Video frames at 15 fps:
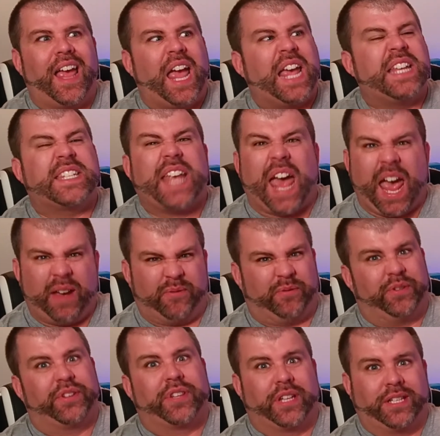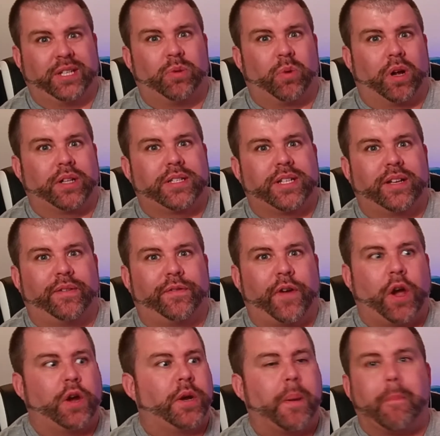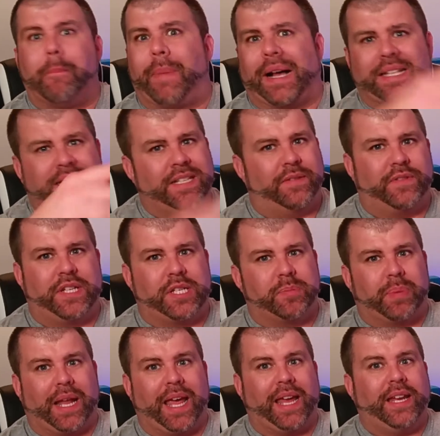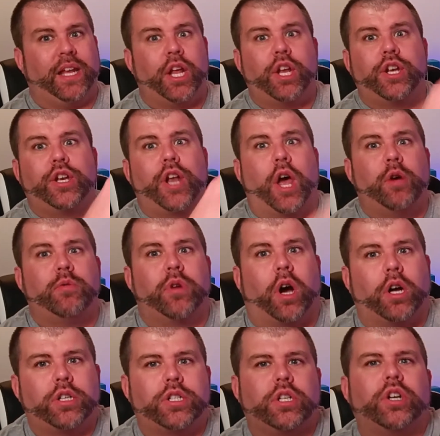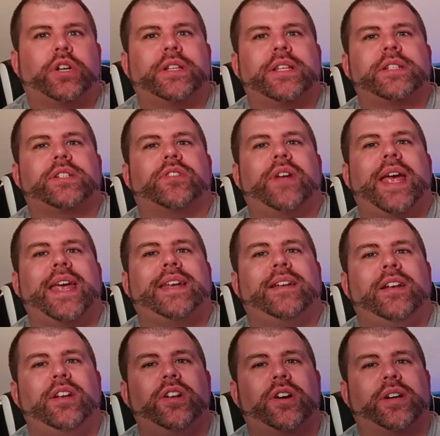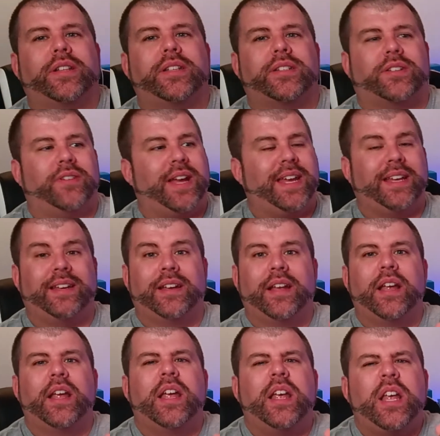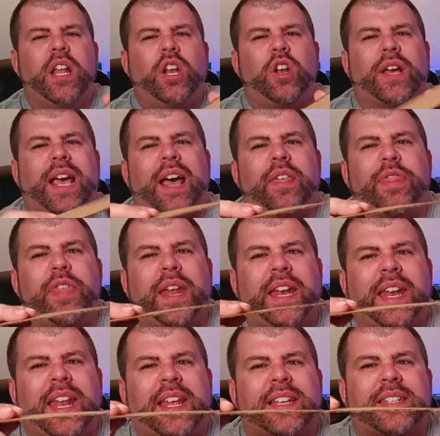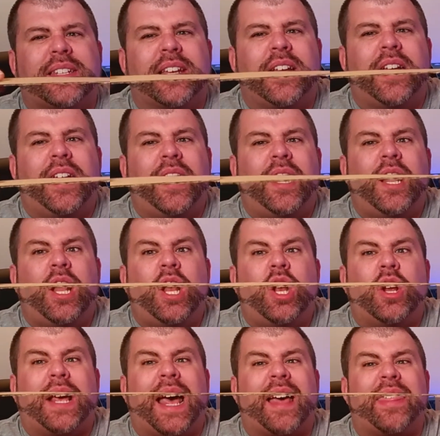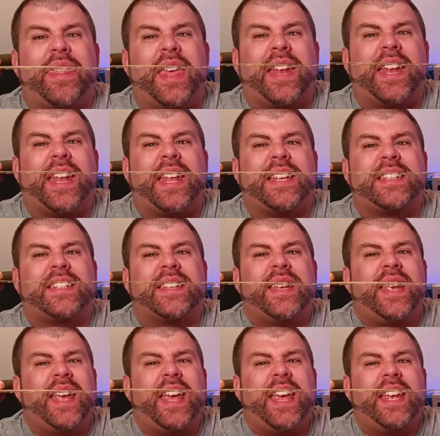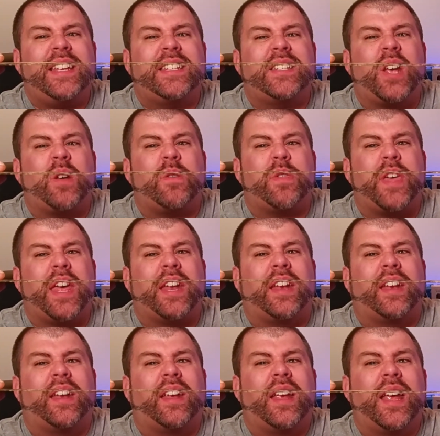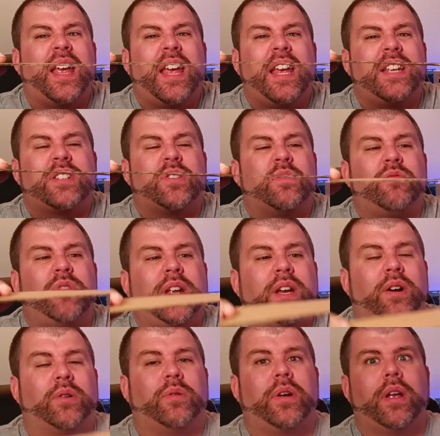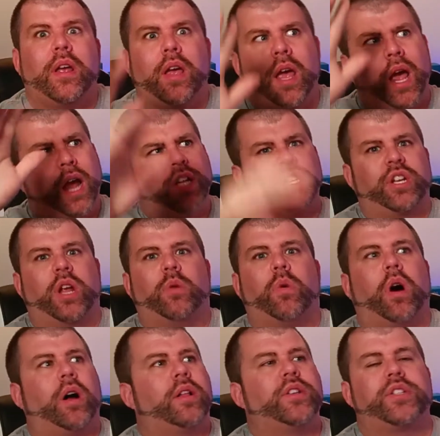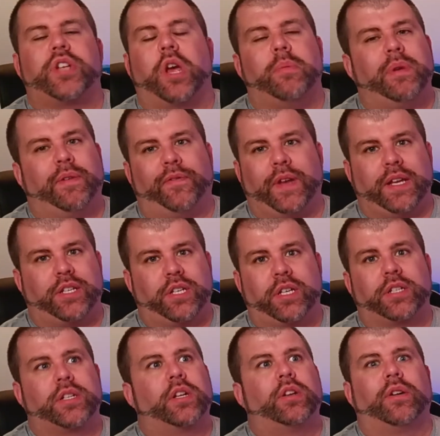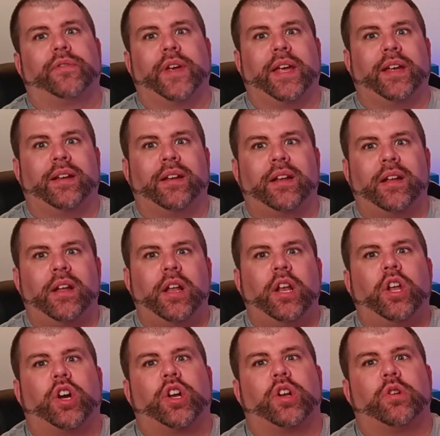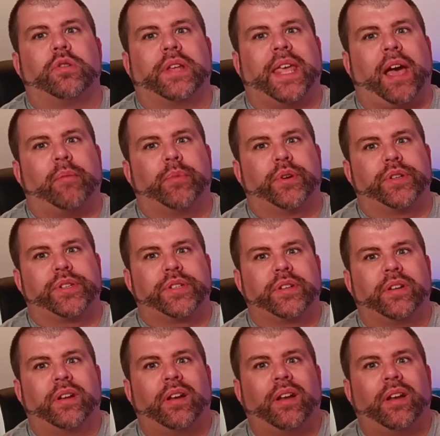Is everything you want in a phone. Massive display, no notch. Look at the screen, look at the screen. Look how thin it is. Look how thin it is. It's so thin, it's unreal. And you know what? So many features, love it. Look at all the cameras.